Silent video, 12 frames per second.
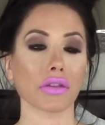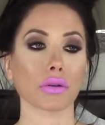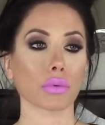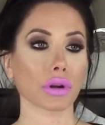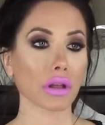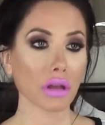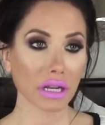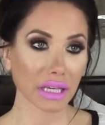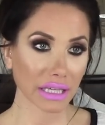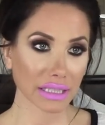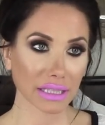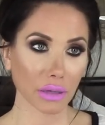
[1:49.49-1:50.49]
There weren't a lot of
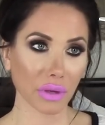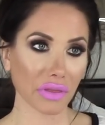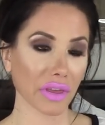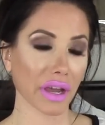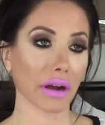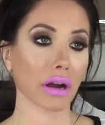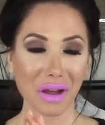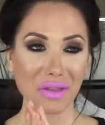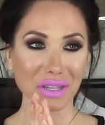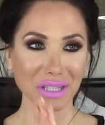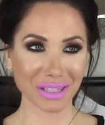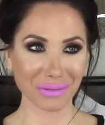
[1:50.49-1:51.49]
kids that went there.
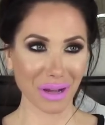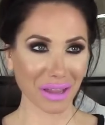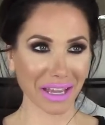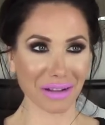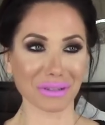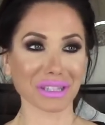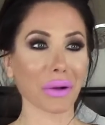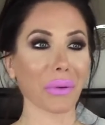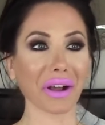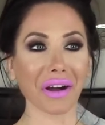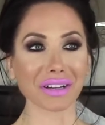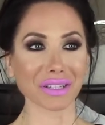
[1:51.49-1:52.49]
This is what was
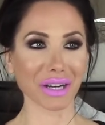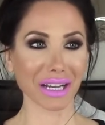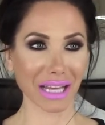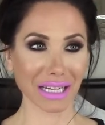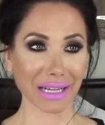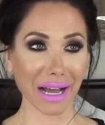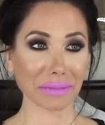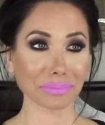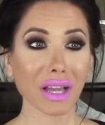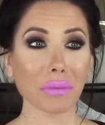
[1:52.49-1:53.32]
going on during that time.